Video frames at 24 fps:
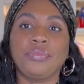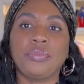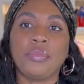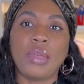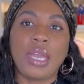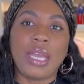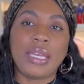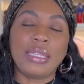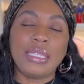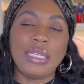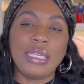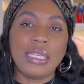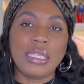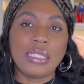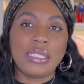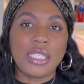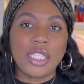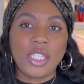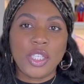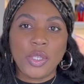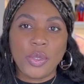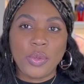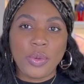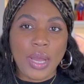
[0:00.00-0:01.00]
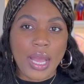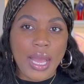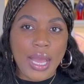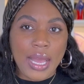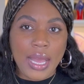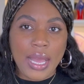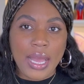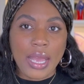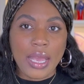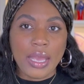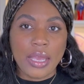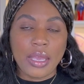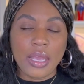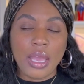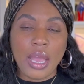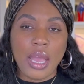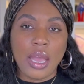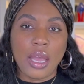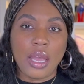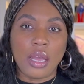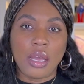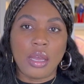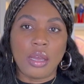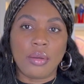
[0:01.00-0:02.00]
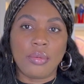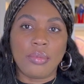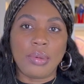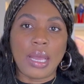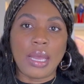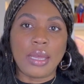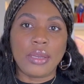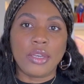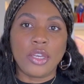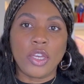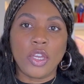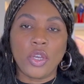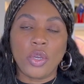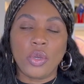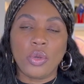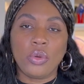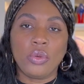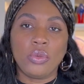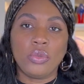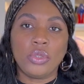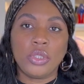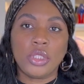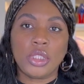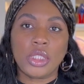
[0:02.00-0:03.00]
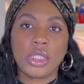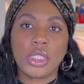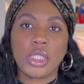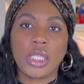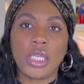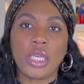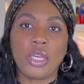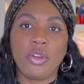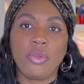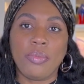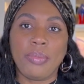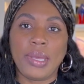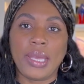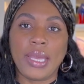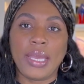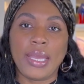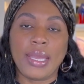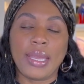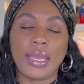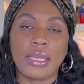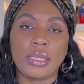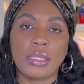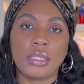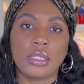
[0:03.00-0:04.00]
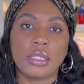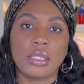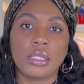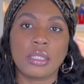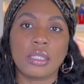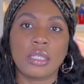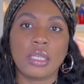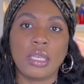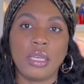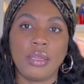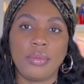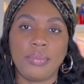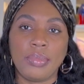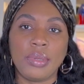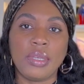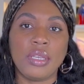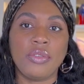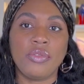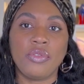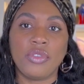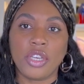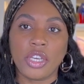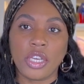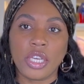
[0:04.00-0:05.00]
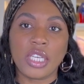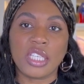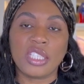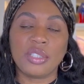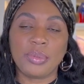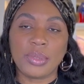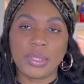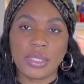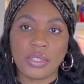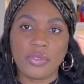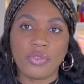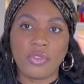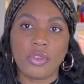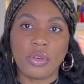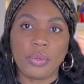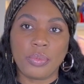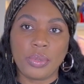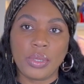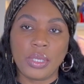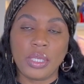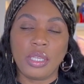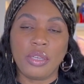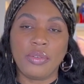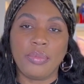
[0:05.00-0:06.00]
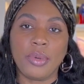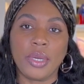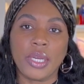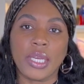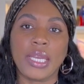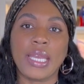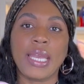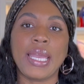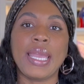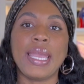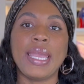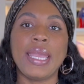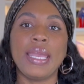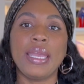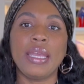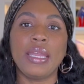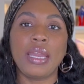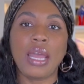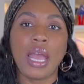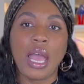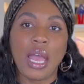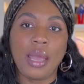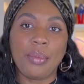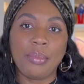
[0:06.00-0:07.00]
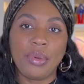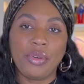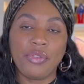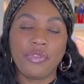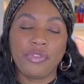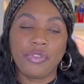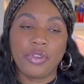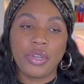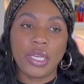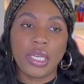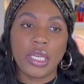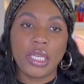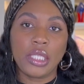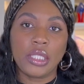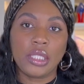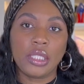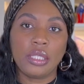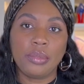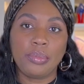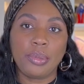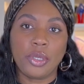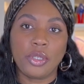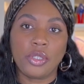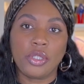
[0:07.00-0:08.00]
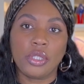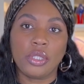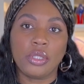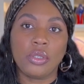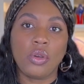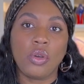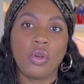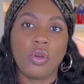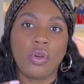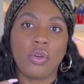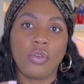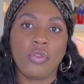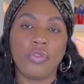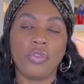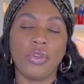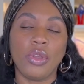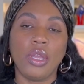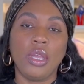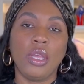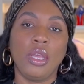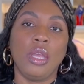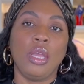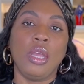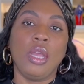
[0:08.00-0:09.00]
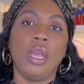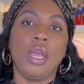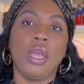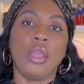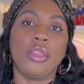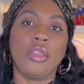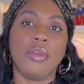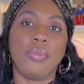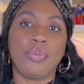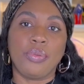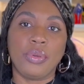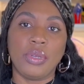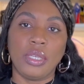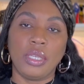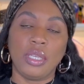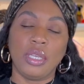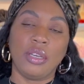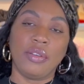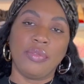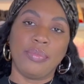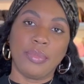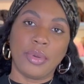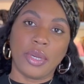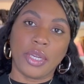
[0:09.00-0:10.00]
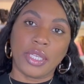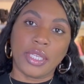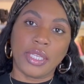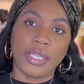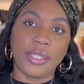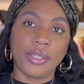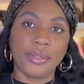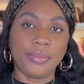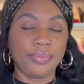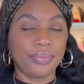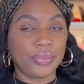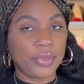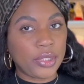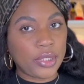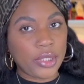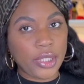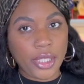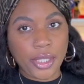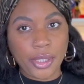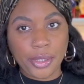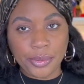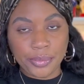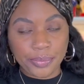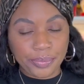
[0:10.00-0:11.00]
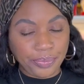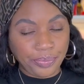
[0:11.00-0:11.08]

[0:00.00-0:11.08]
I think it's a little high. I know Chanel bags can be very expensive on a Pre-Love Market, and I'm afraid to purchase off the Pre-Love Market. So